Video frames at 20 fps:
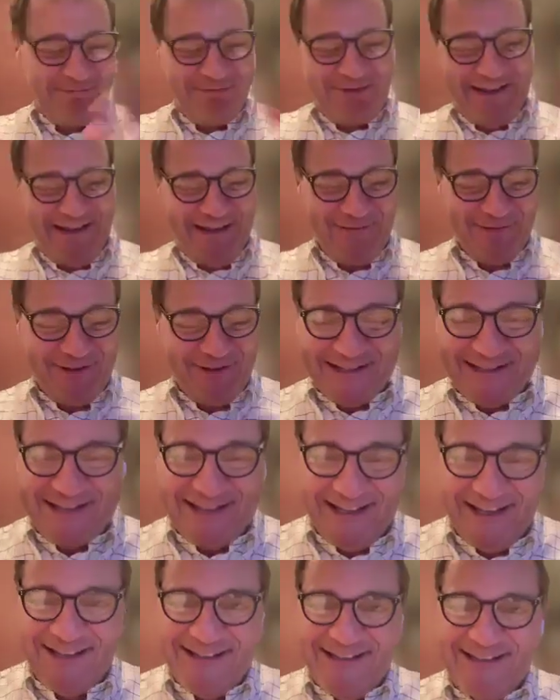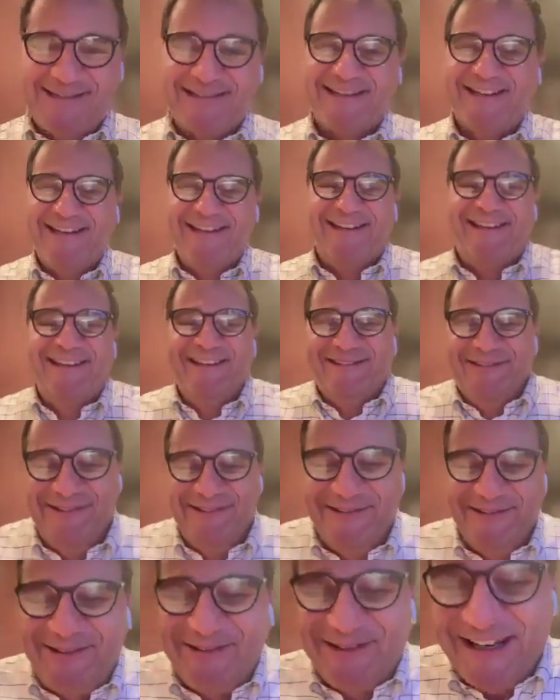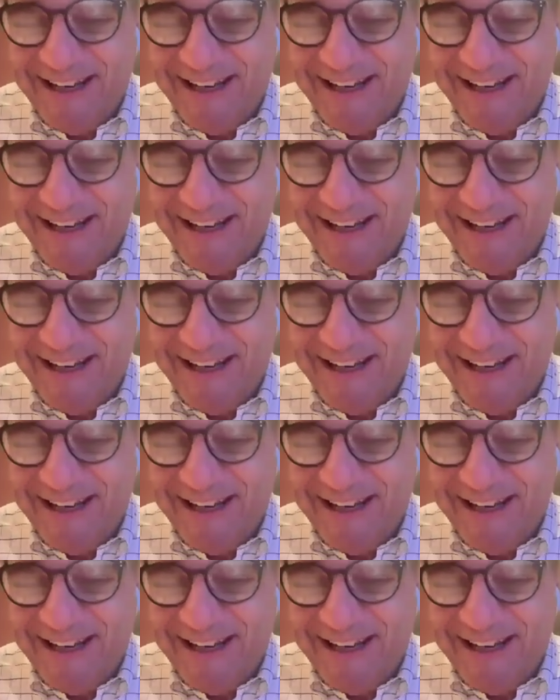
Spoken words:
playing with the cells all your